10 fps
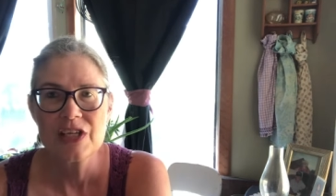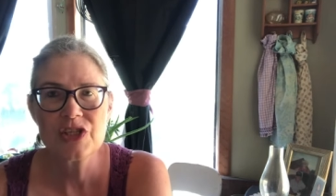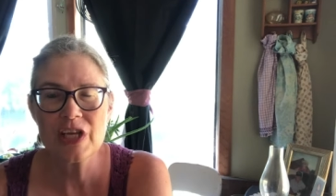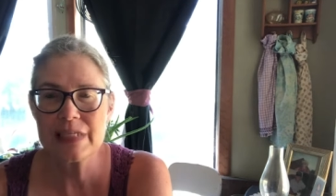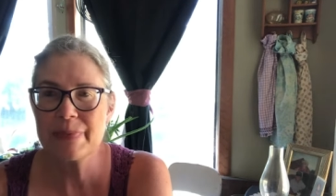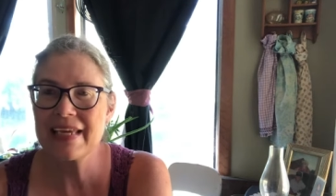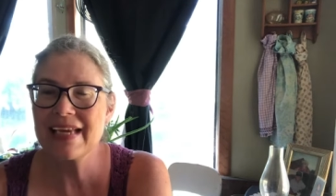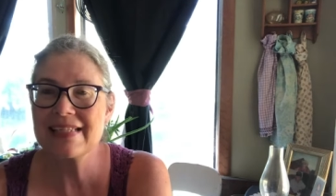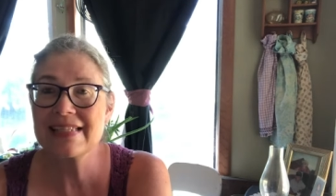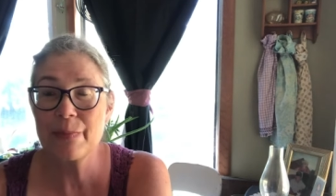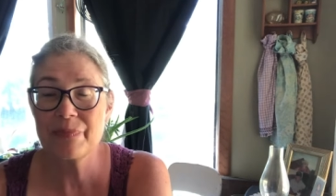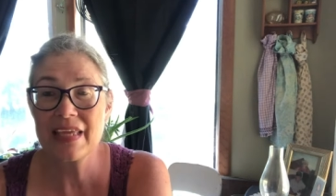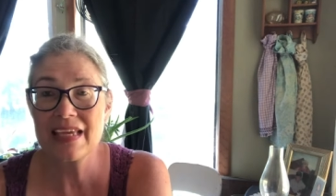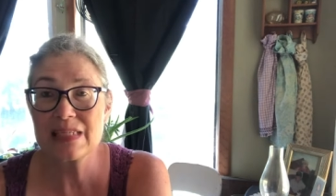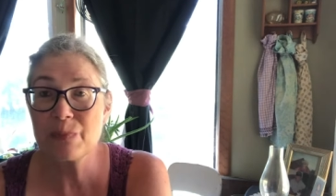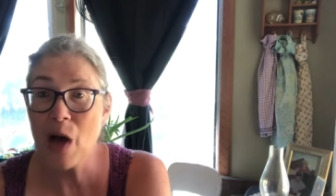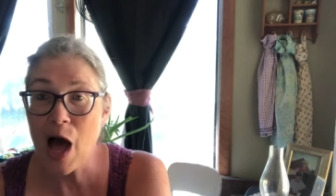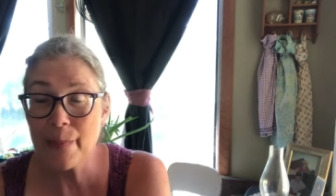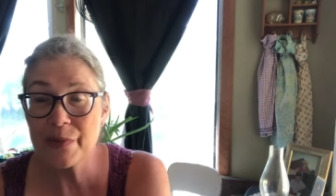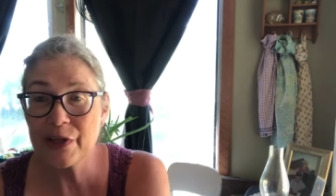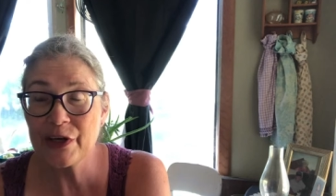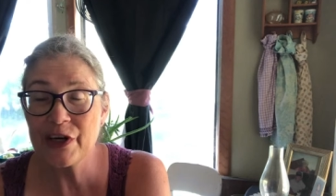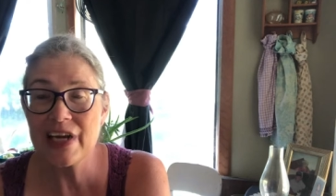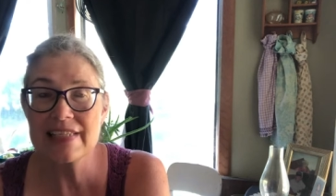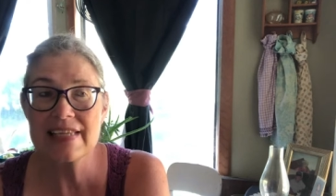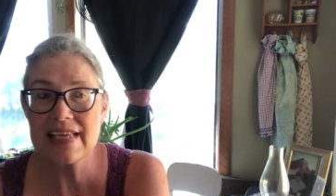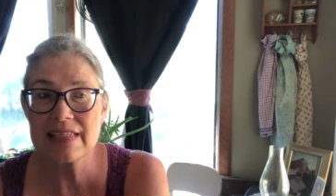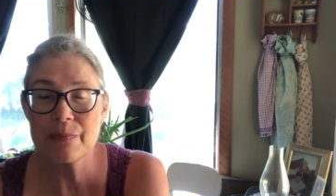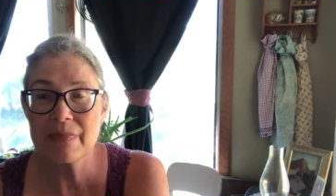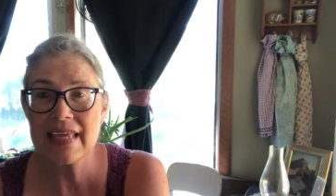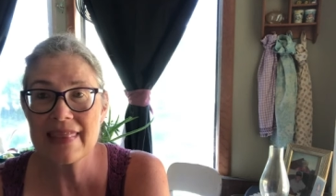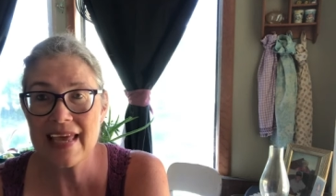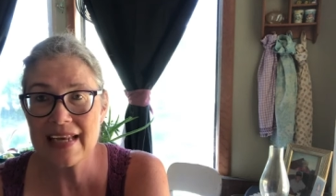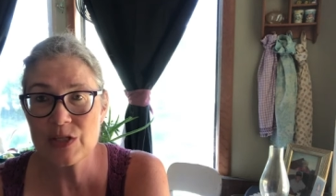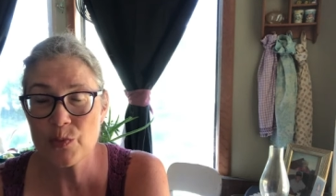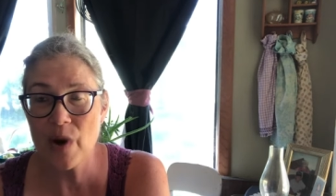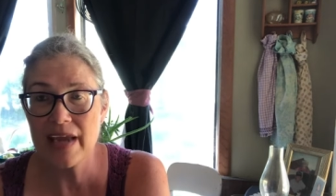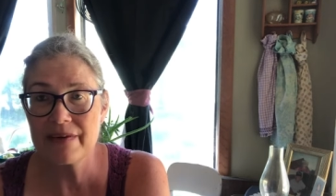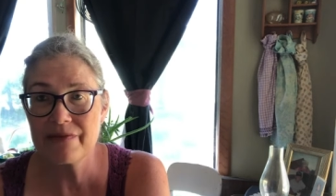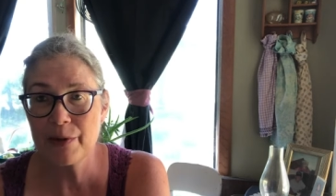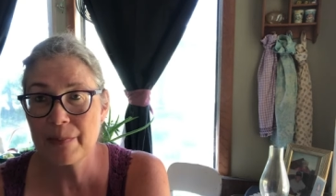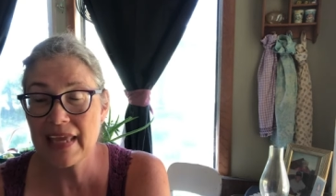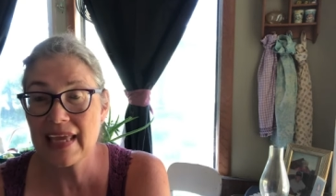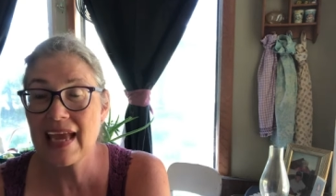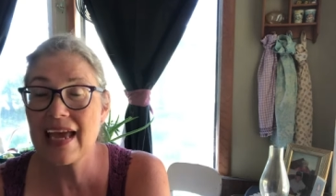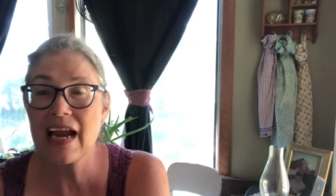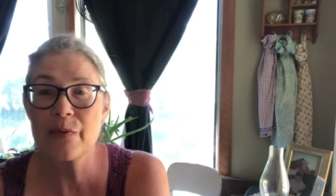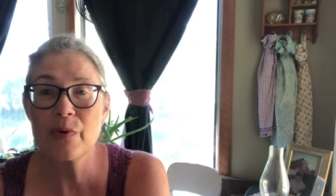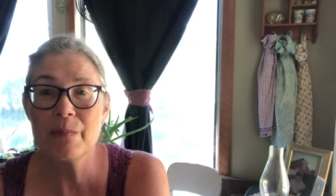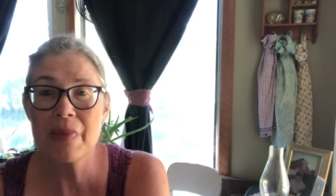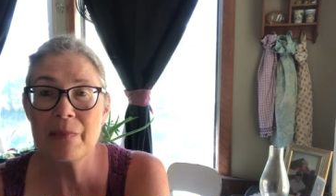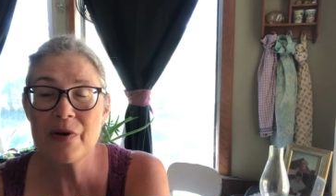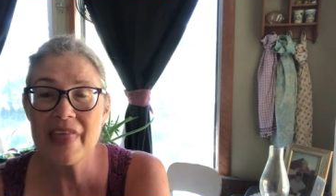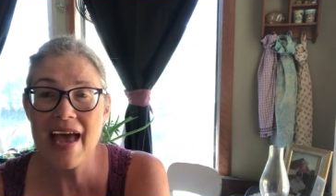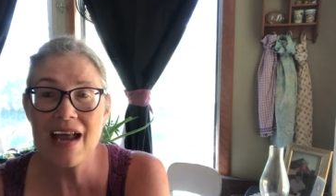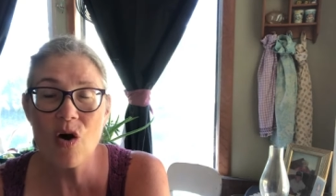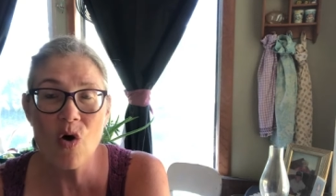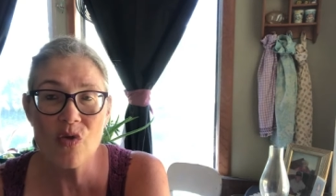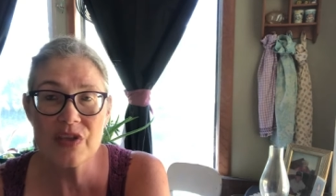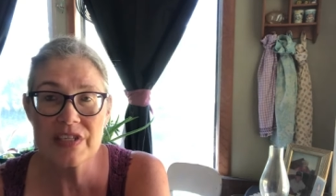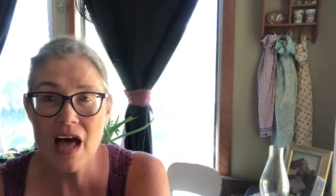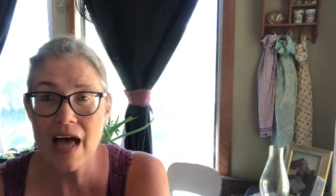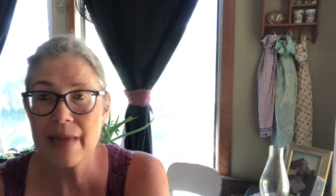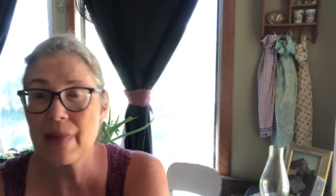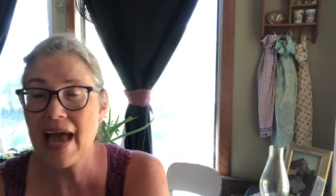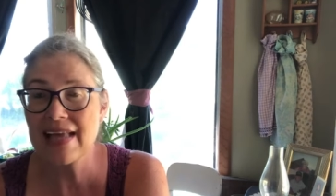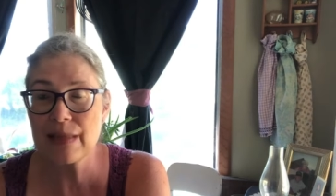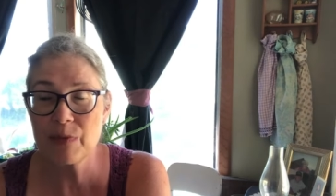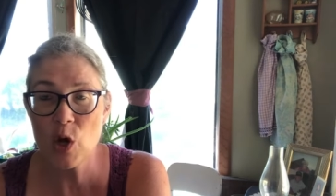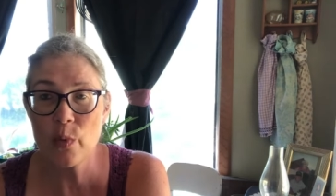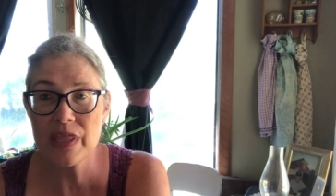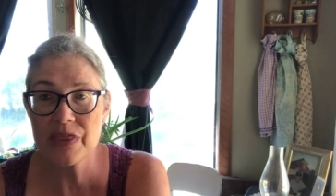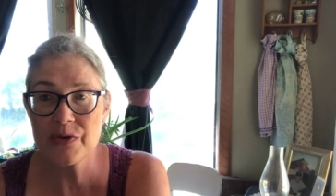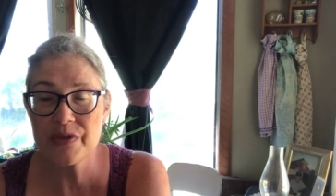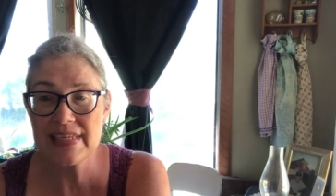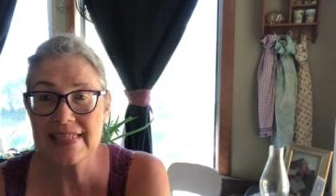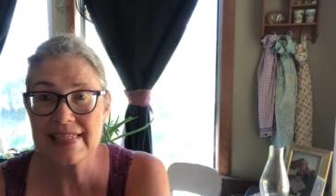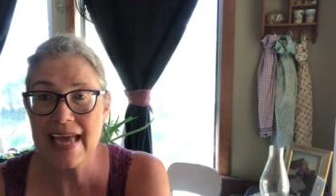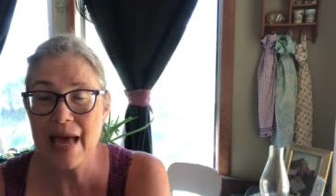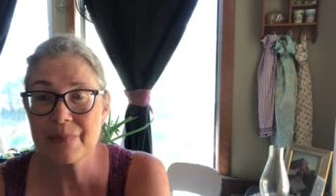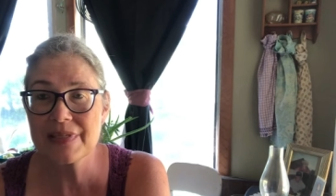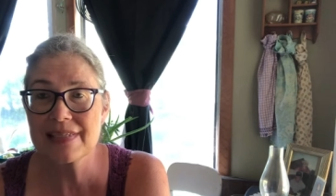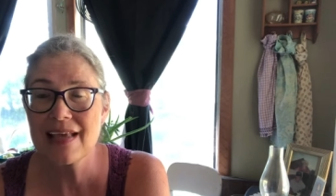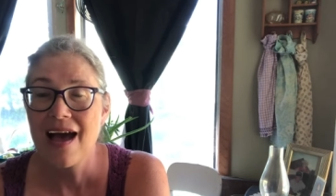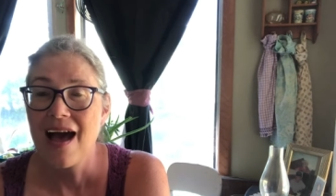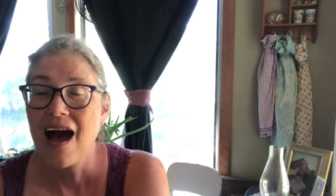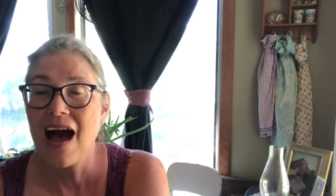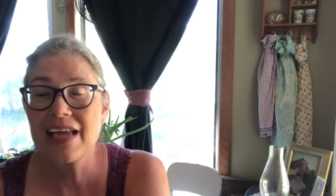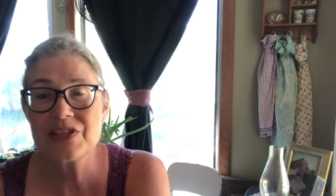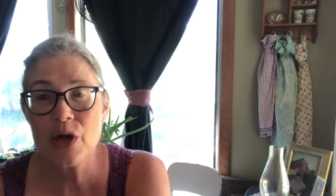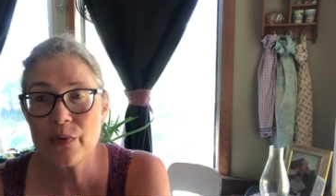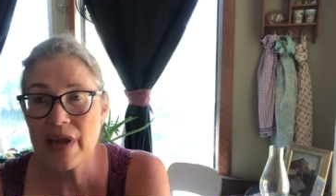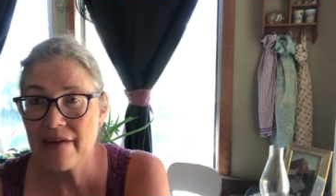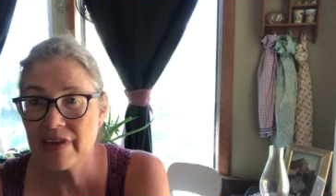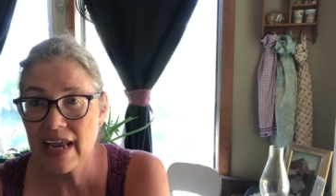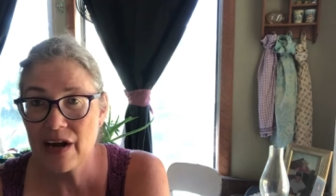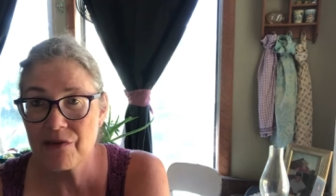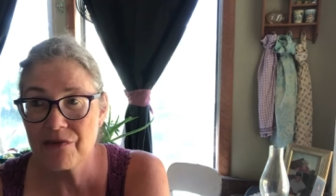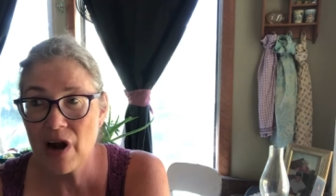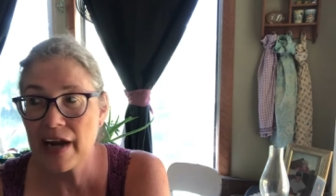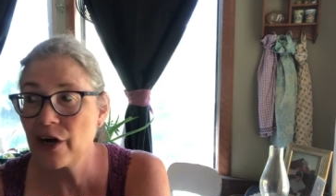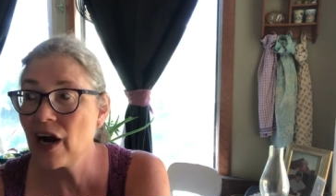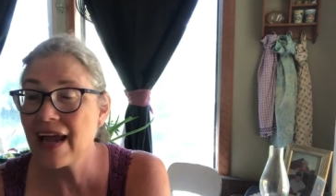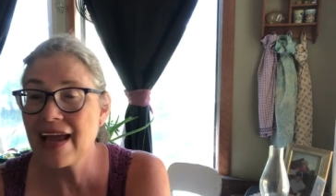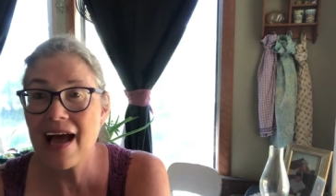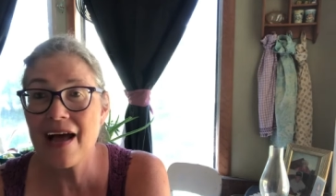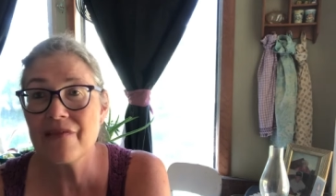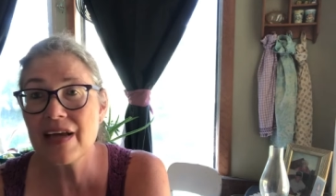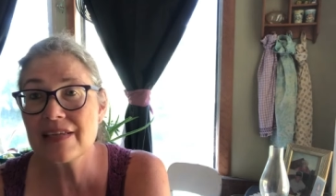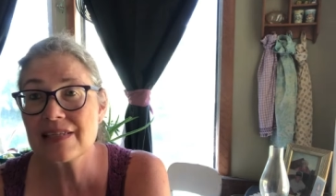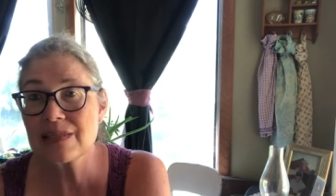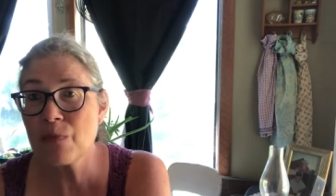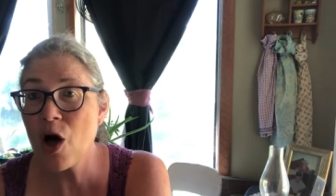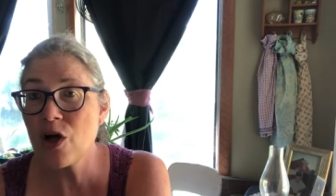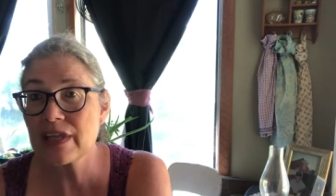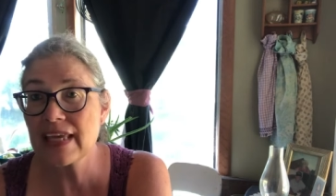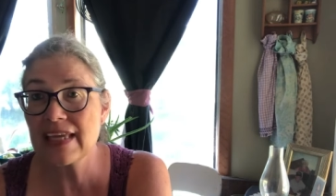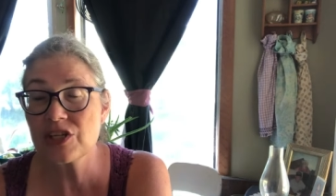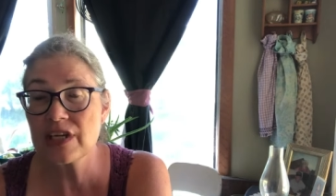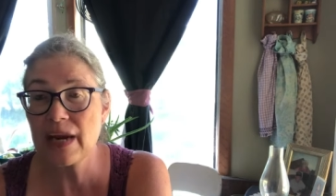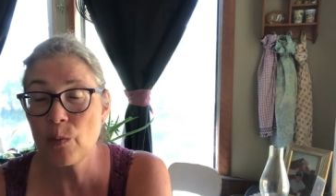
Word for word: Just because something is popular doesn't mean that it's right for me. And I remember that all the time as I'm going through these steps. I don't have an air fryer. I have a small kitchen